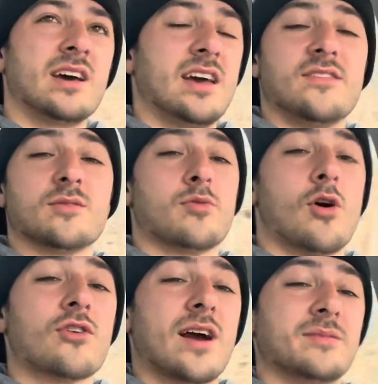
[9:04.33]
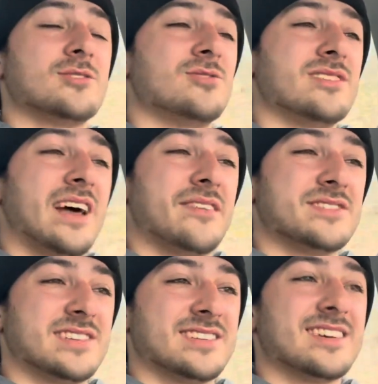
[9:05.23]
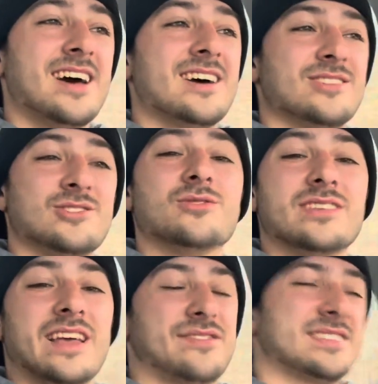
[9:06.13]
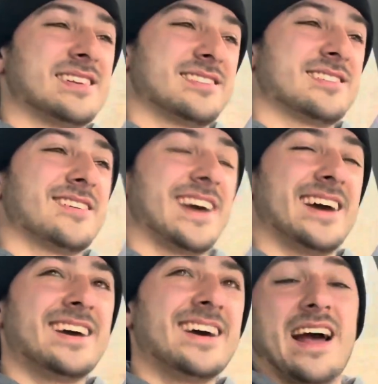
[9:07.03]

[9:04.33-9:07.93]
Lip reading: If you're programmed to do the deficits, okay?